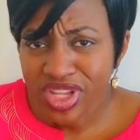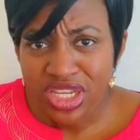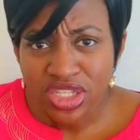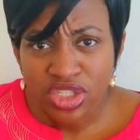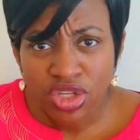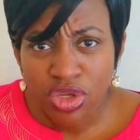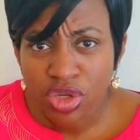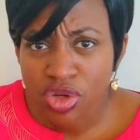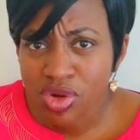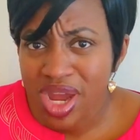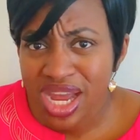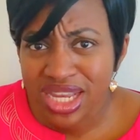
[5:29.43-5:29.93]

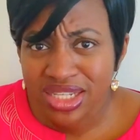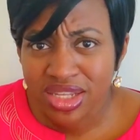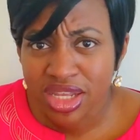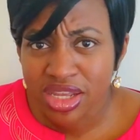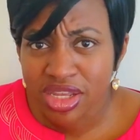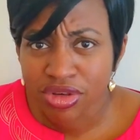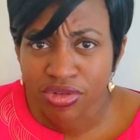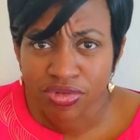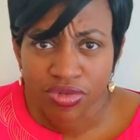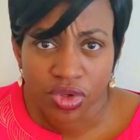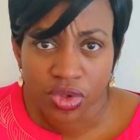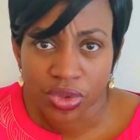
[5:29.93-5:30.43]
So you could ask the
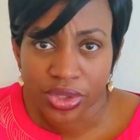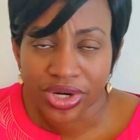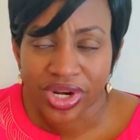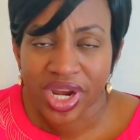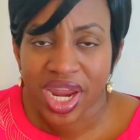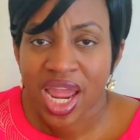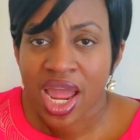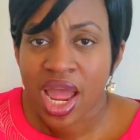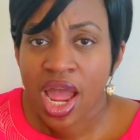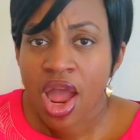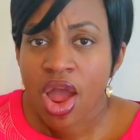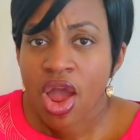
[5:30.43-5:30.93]
interviewer,
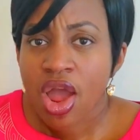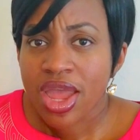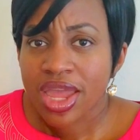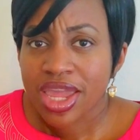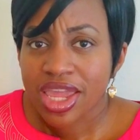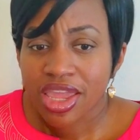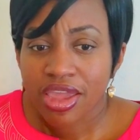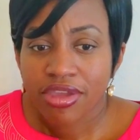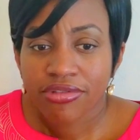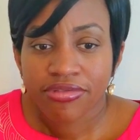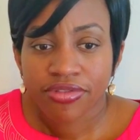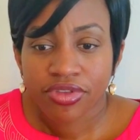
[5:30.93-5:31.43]

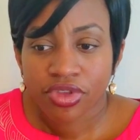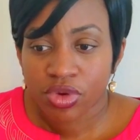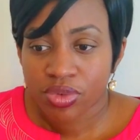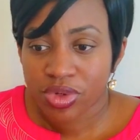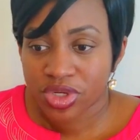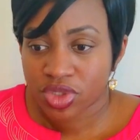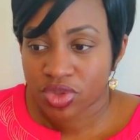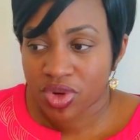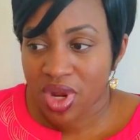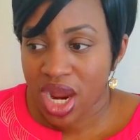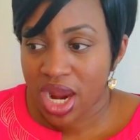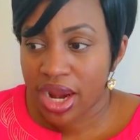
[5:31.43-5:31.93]
if you
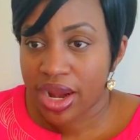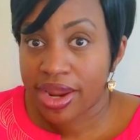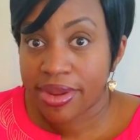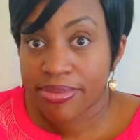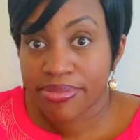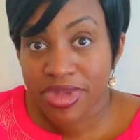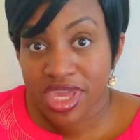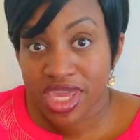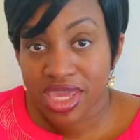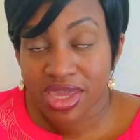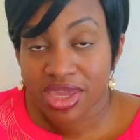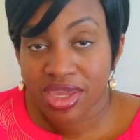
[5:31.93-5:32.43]
were to hire
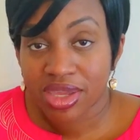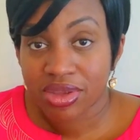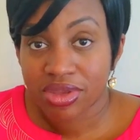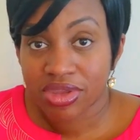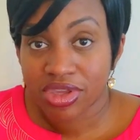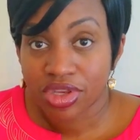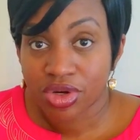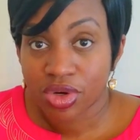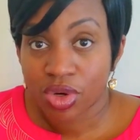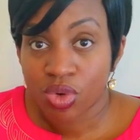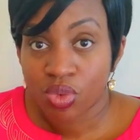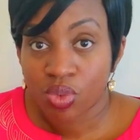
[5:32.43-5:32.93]
me,
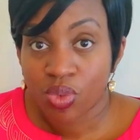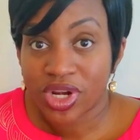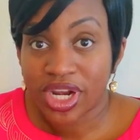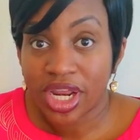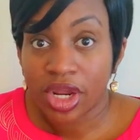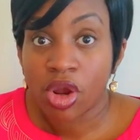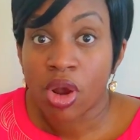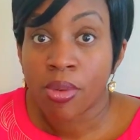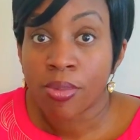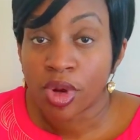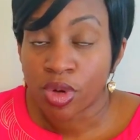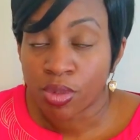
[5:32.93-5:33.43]
when
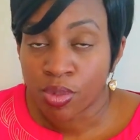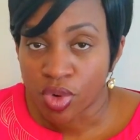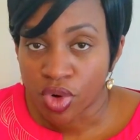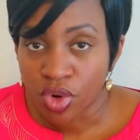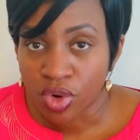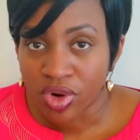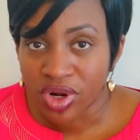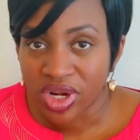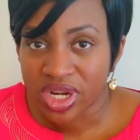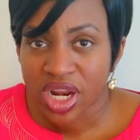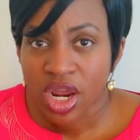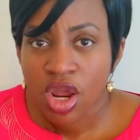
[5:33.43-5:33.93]
I come on
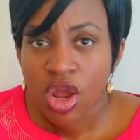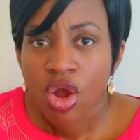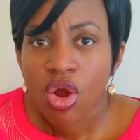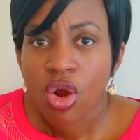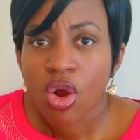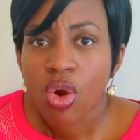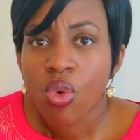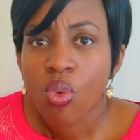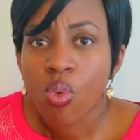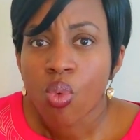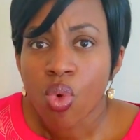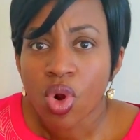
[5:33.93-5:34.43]
board,
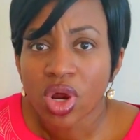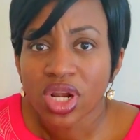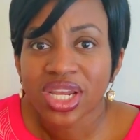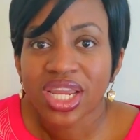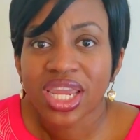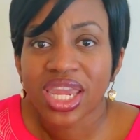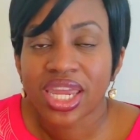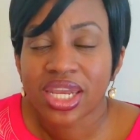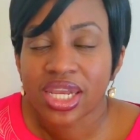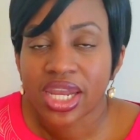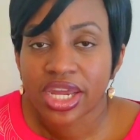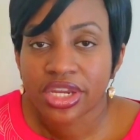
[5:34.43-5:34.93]

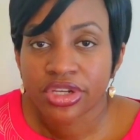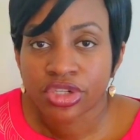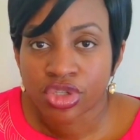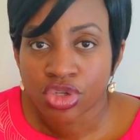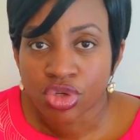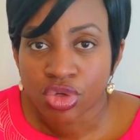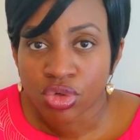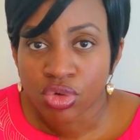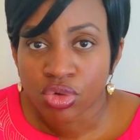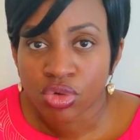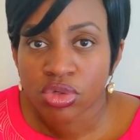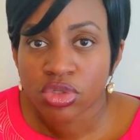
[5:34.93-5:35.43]
what can I
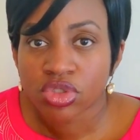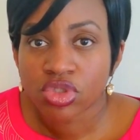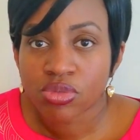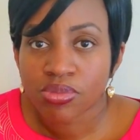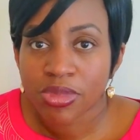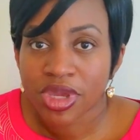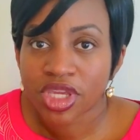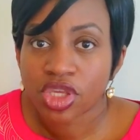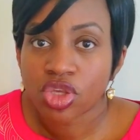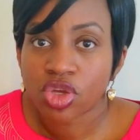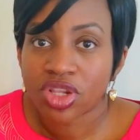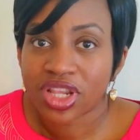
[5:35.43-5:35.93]
do to
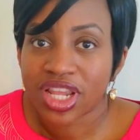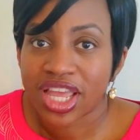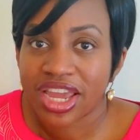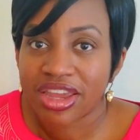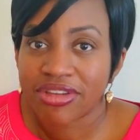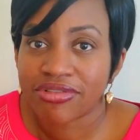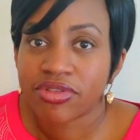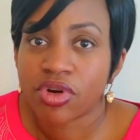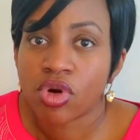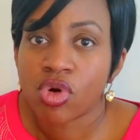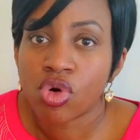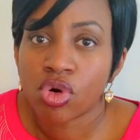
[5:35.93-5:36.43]
make your
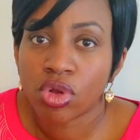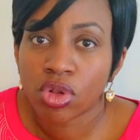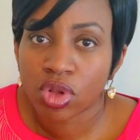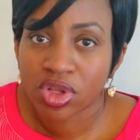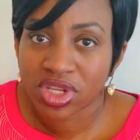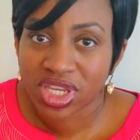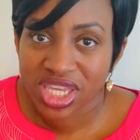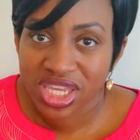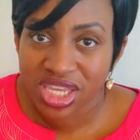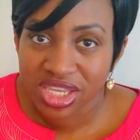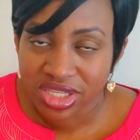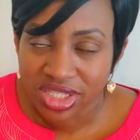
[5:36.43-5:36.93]
life a whole
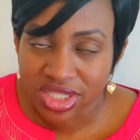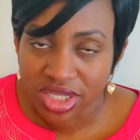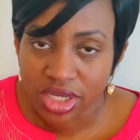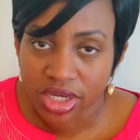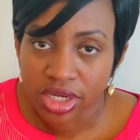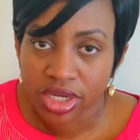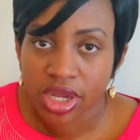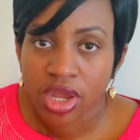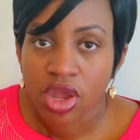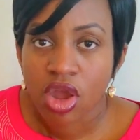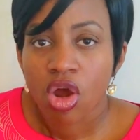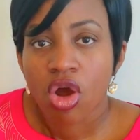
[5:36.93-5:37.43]
lot
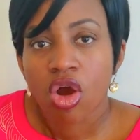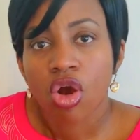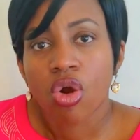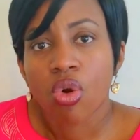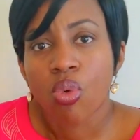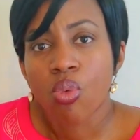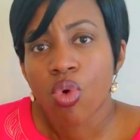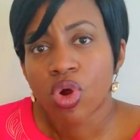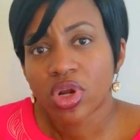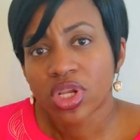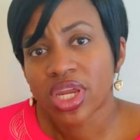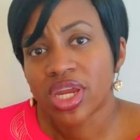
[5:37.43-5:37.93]
easier? Or
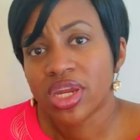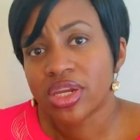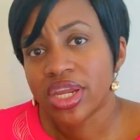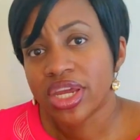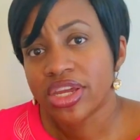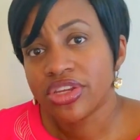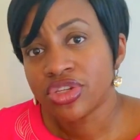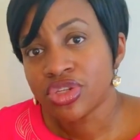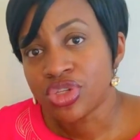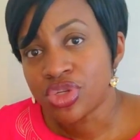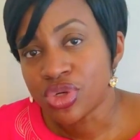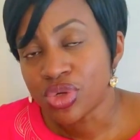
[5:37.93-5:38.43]
what can
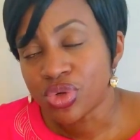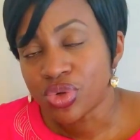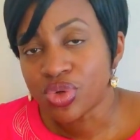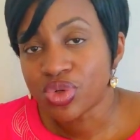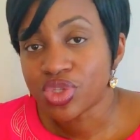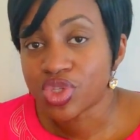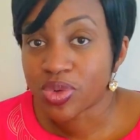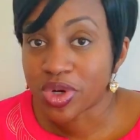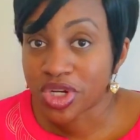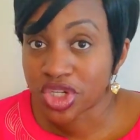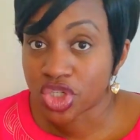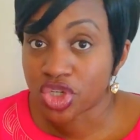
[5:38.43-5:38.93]
I do
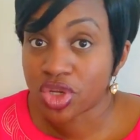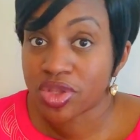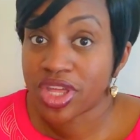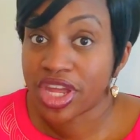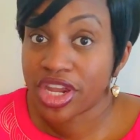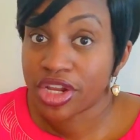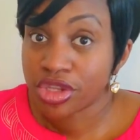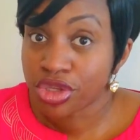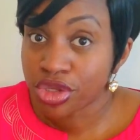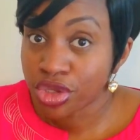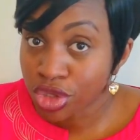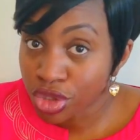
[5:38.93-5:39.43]
to ensure
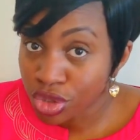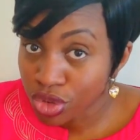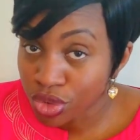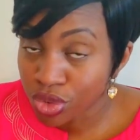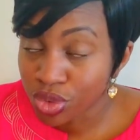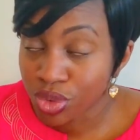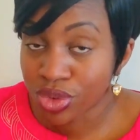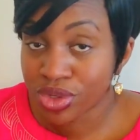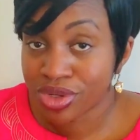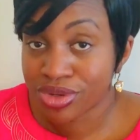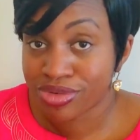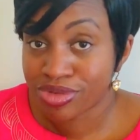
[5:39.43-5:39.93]
that
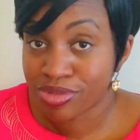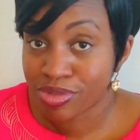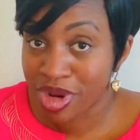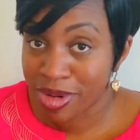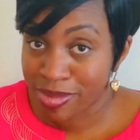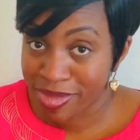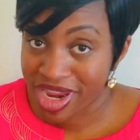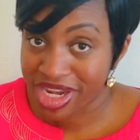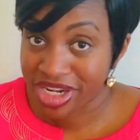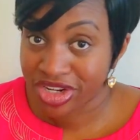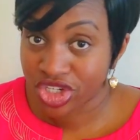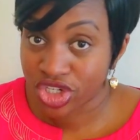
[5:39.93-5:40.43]
you, my
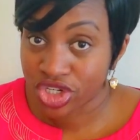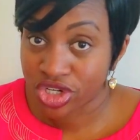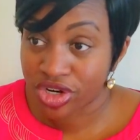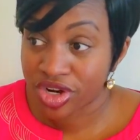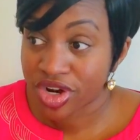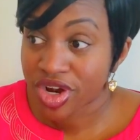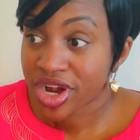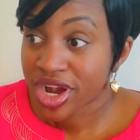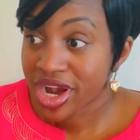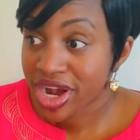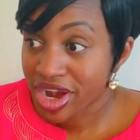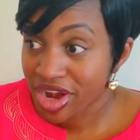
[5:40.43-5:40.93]
manager,
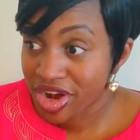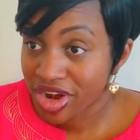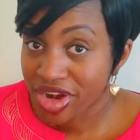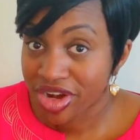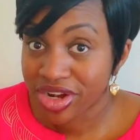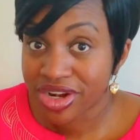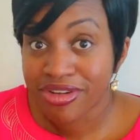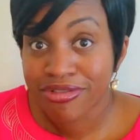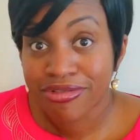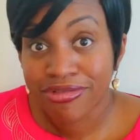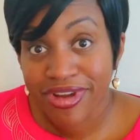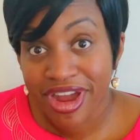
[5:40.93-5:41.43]

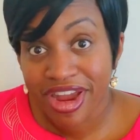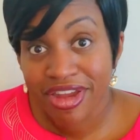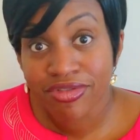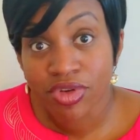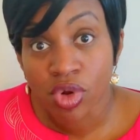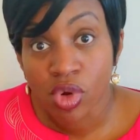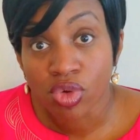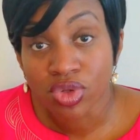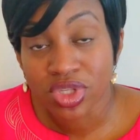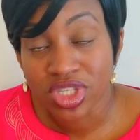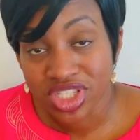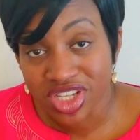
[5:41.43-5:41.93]
earn 5
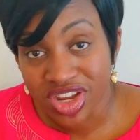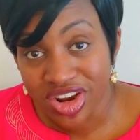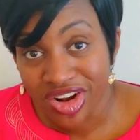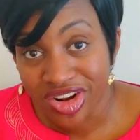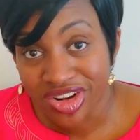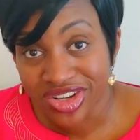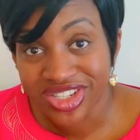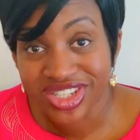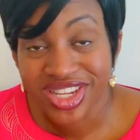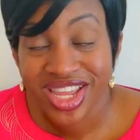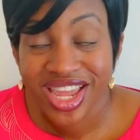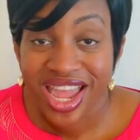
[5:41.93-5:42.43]
gold
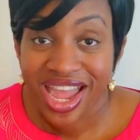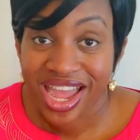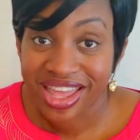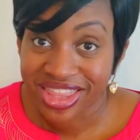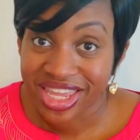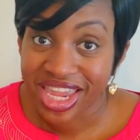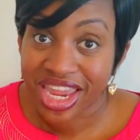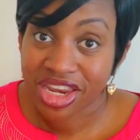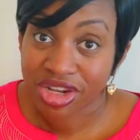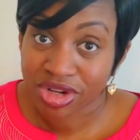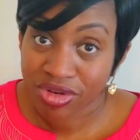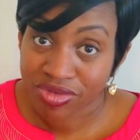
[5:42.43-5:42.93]
stars at
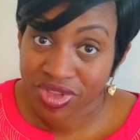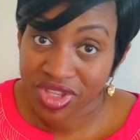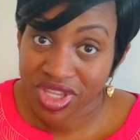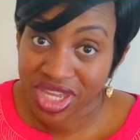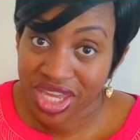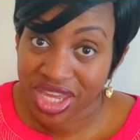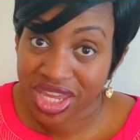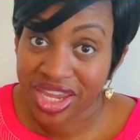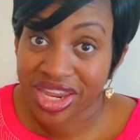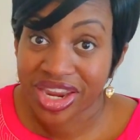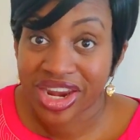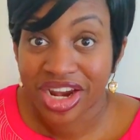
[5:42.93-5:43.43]
the end of the
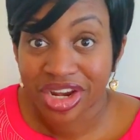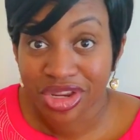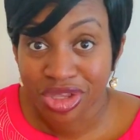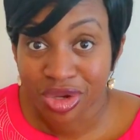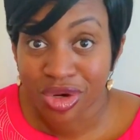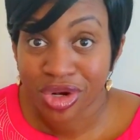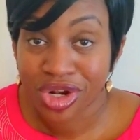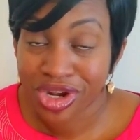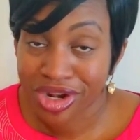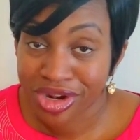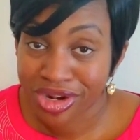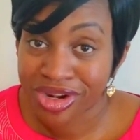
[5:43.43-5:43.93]
year and you
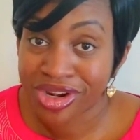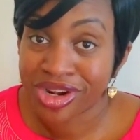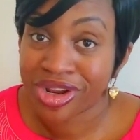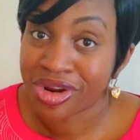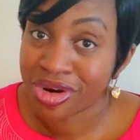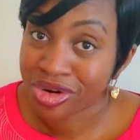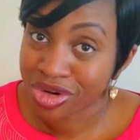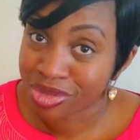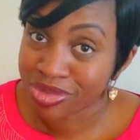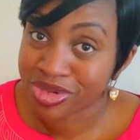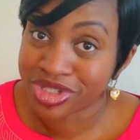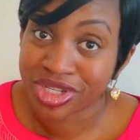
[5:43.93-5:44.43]
earn
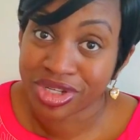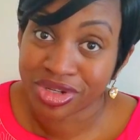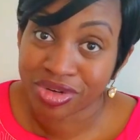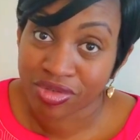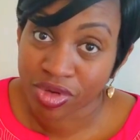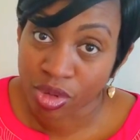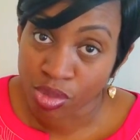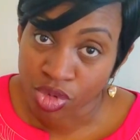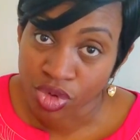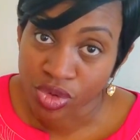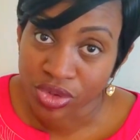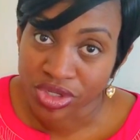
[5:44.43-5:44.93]
100% of
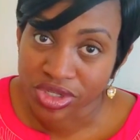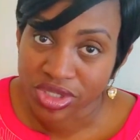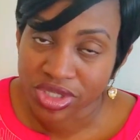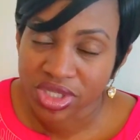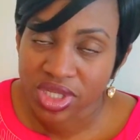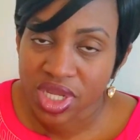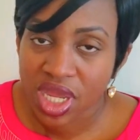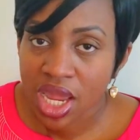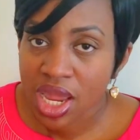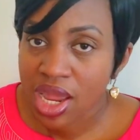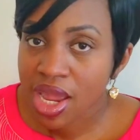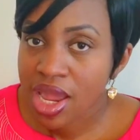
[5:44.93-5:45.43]
your bonus?